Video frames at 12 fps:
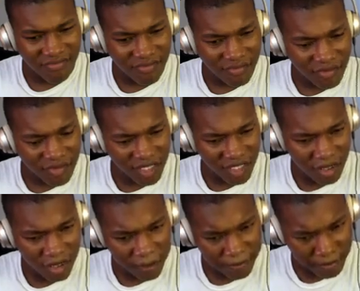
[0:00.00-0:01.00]

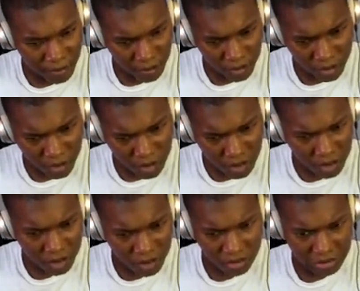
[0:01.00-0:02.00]

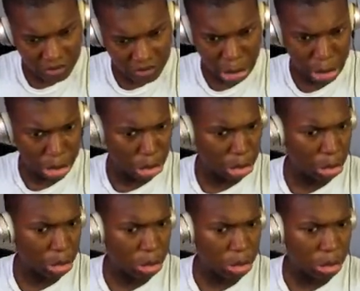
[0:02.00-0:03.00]

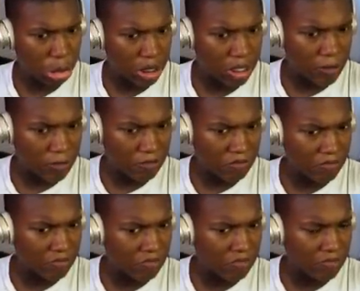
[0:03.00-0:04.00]

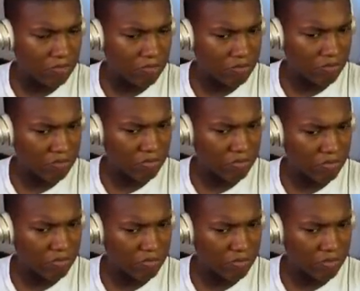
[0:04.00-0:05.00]

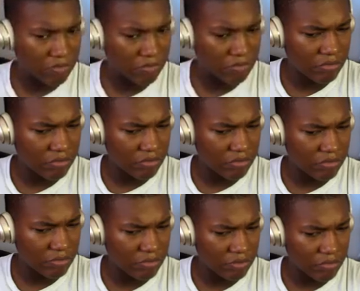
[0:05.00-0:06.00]

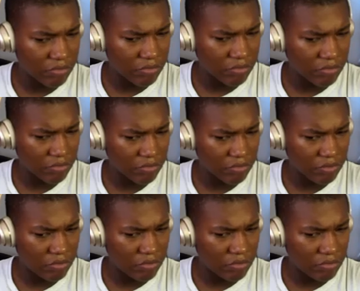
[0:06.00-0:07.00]

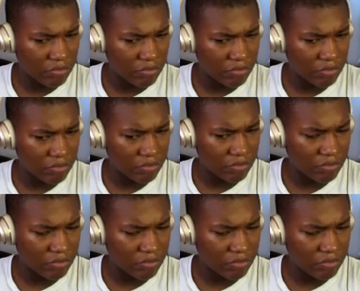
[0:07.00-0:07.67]
No one is speaking in this clip.